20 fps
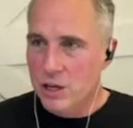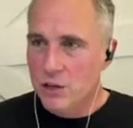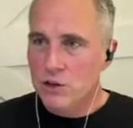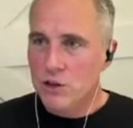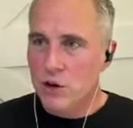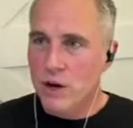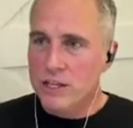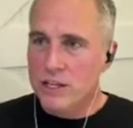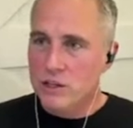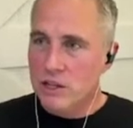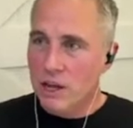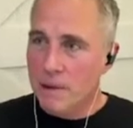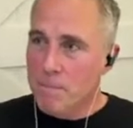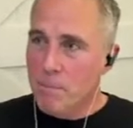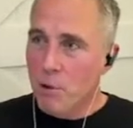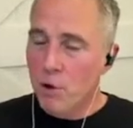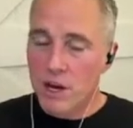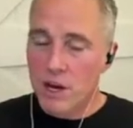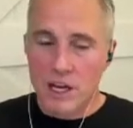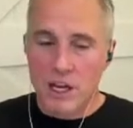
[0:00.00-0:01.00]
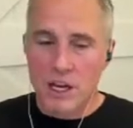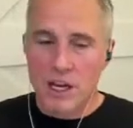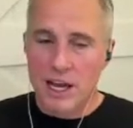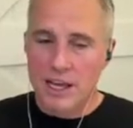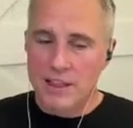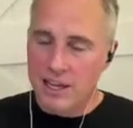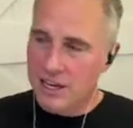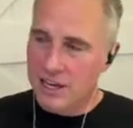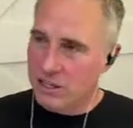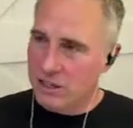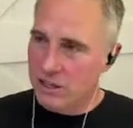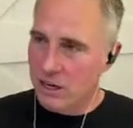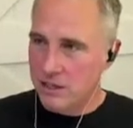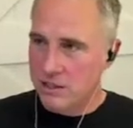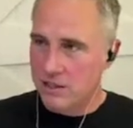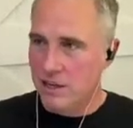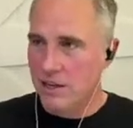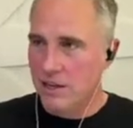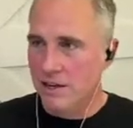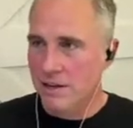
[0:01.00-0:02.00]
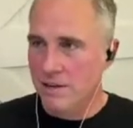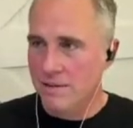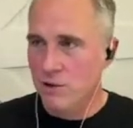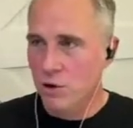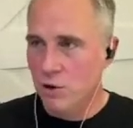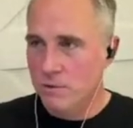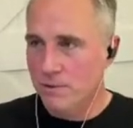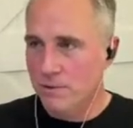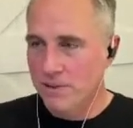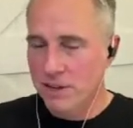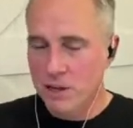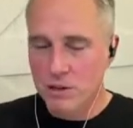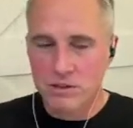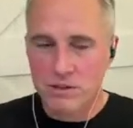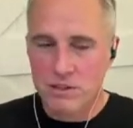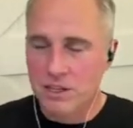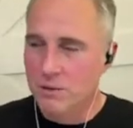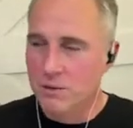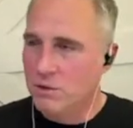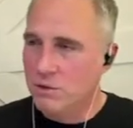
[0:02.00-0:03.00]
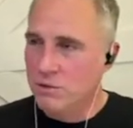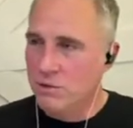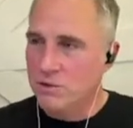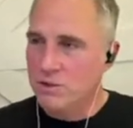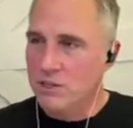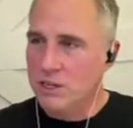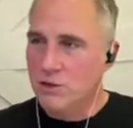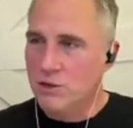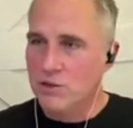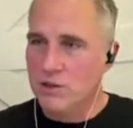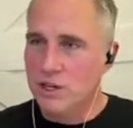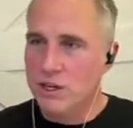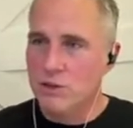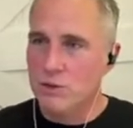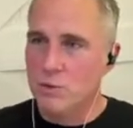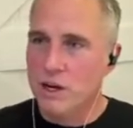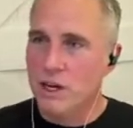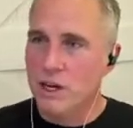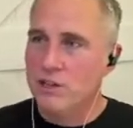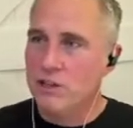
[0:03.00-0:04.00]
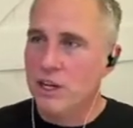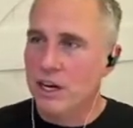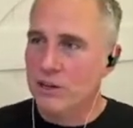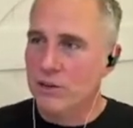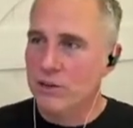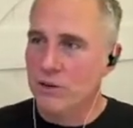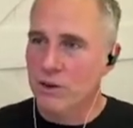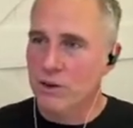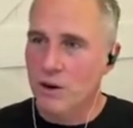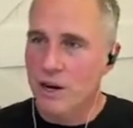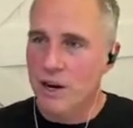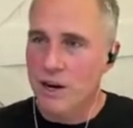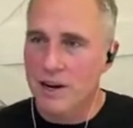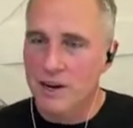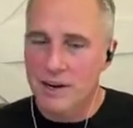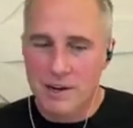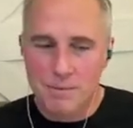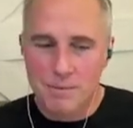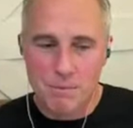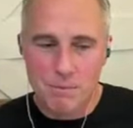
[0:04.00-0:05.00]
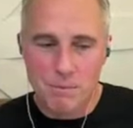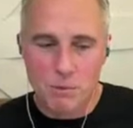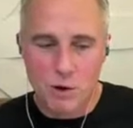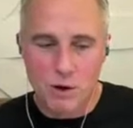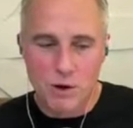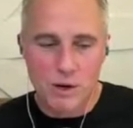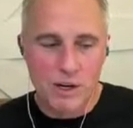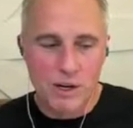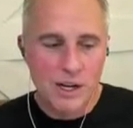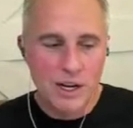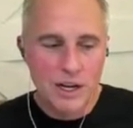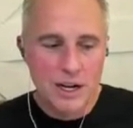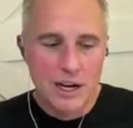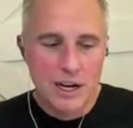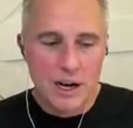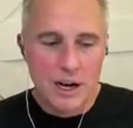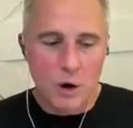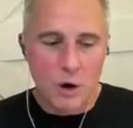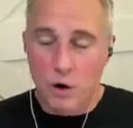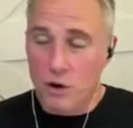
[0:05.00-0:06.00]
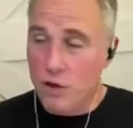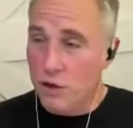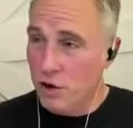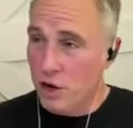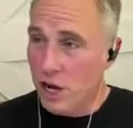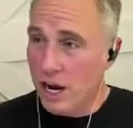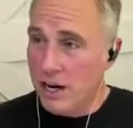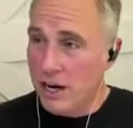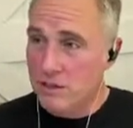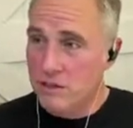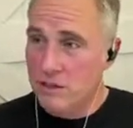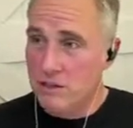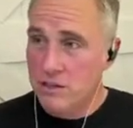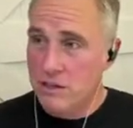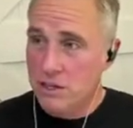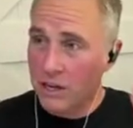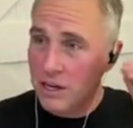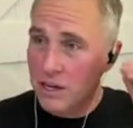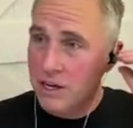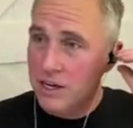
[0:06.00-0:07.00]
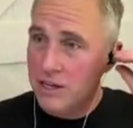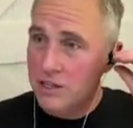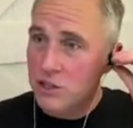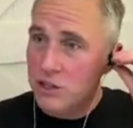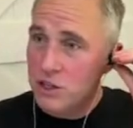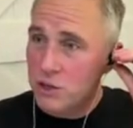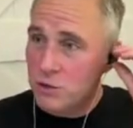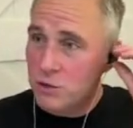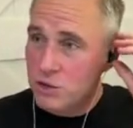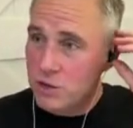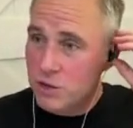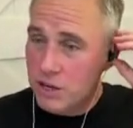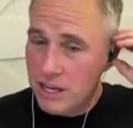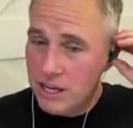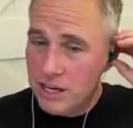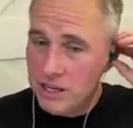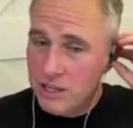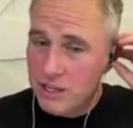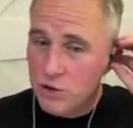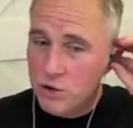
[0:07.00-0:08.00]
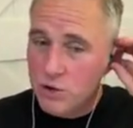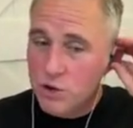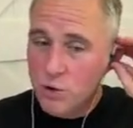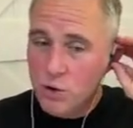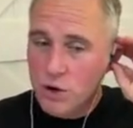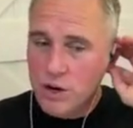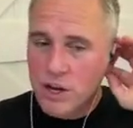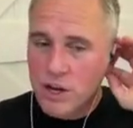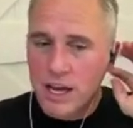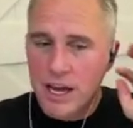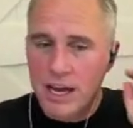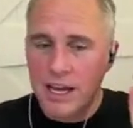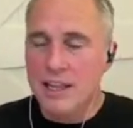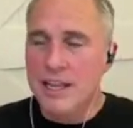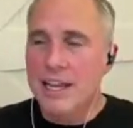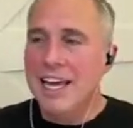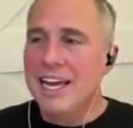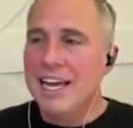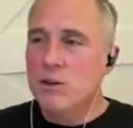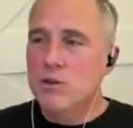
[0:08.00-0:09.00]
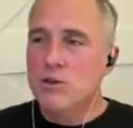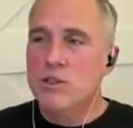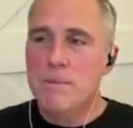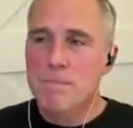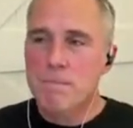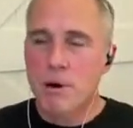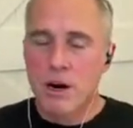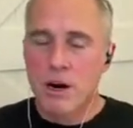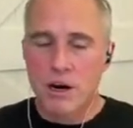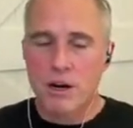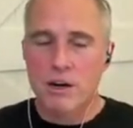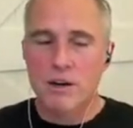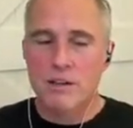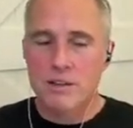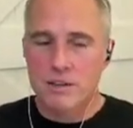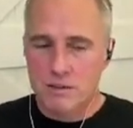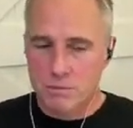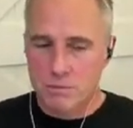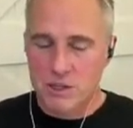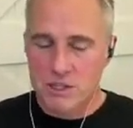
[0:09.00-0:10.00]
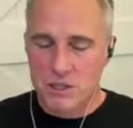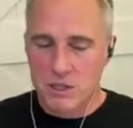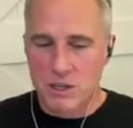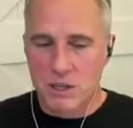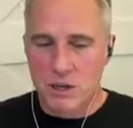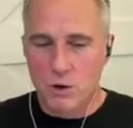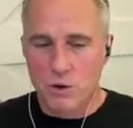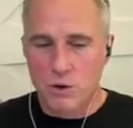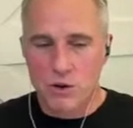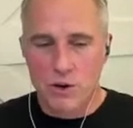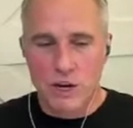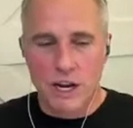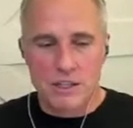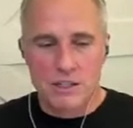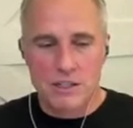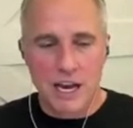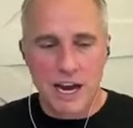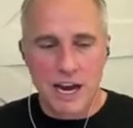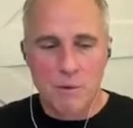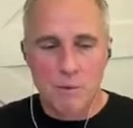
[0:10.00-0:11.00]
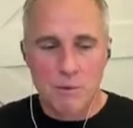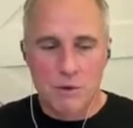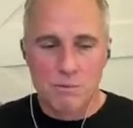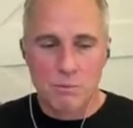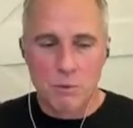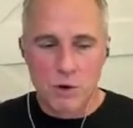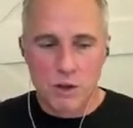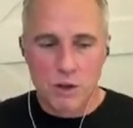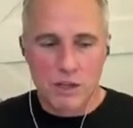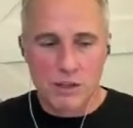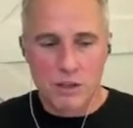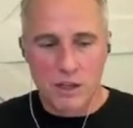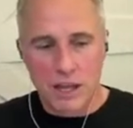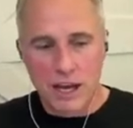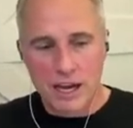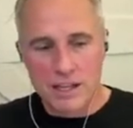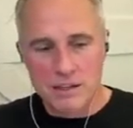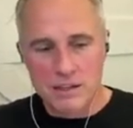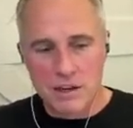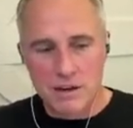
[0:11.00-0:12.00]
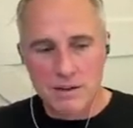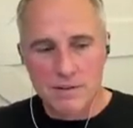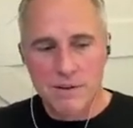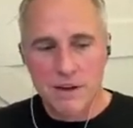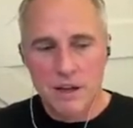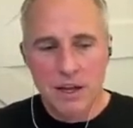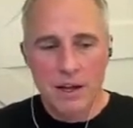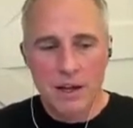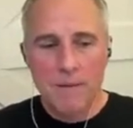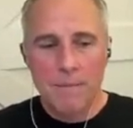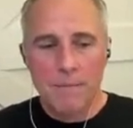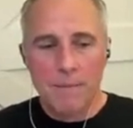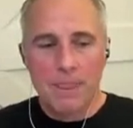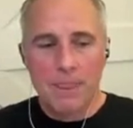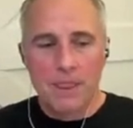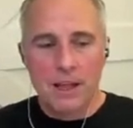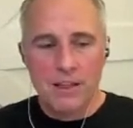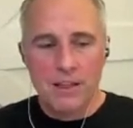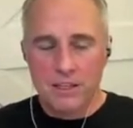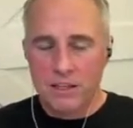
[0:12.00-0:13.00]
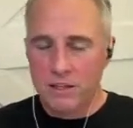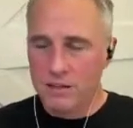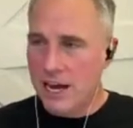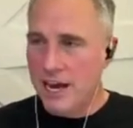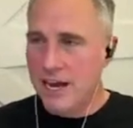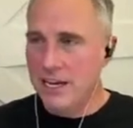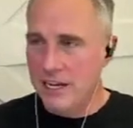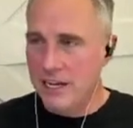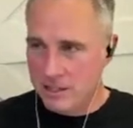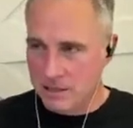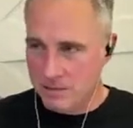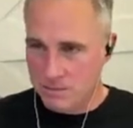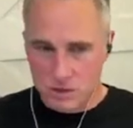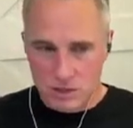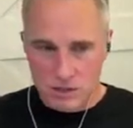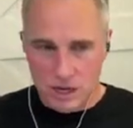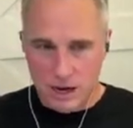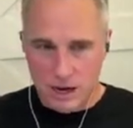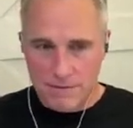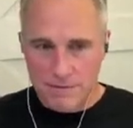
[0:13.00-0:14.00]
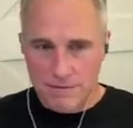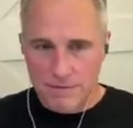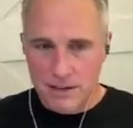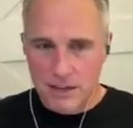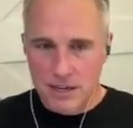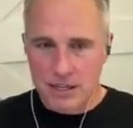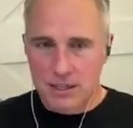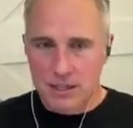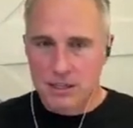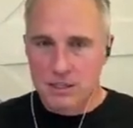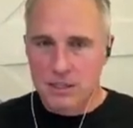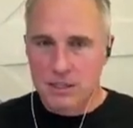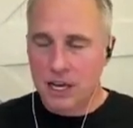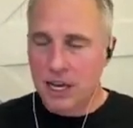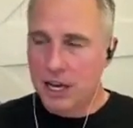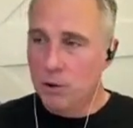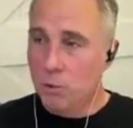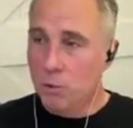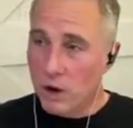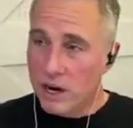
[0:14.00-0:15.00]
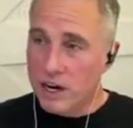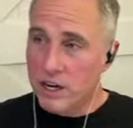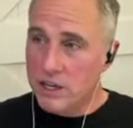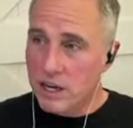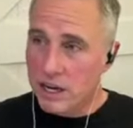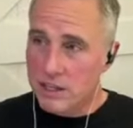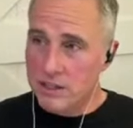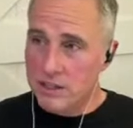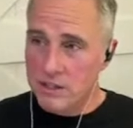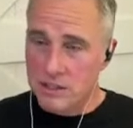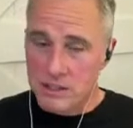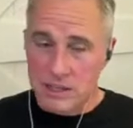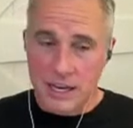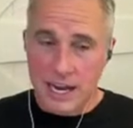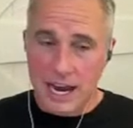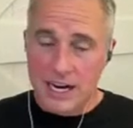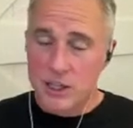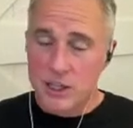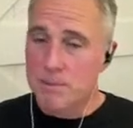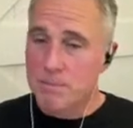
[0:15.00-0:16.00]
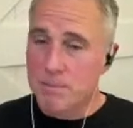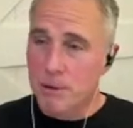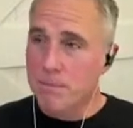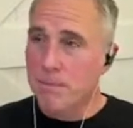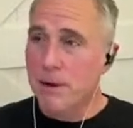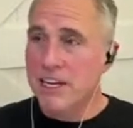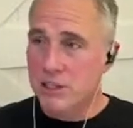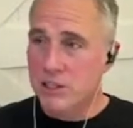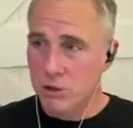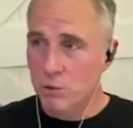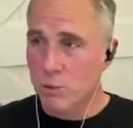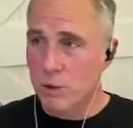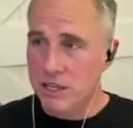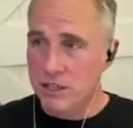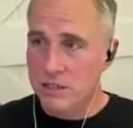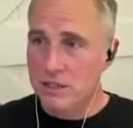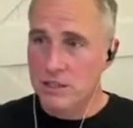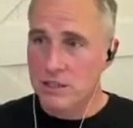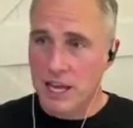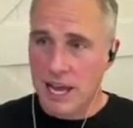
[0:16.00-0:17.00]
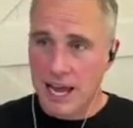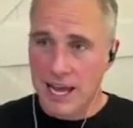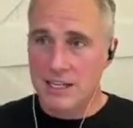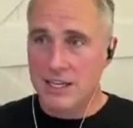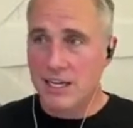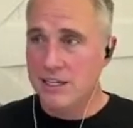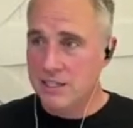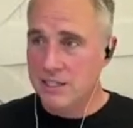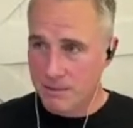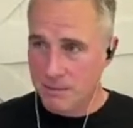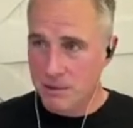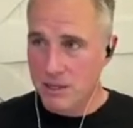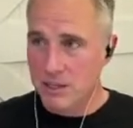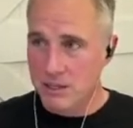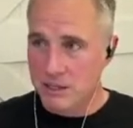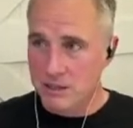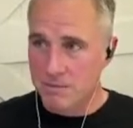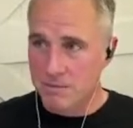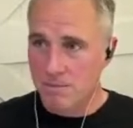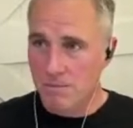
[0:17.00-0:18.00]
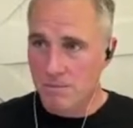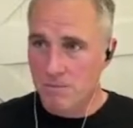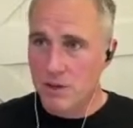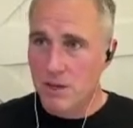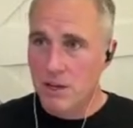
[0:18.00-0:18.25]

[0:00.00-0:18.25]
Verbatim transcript: So at some point, and then he talked to uh, Norman Finkelstein, which was interesting as well. He talked to a, a more Orthodox uh, Jew in New York, and the interesting part, especially the Orthodox guy, was more along the lines of this Zionism stuff. It's what it does is it actually perpetuates anti-Semitism.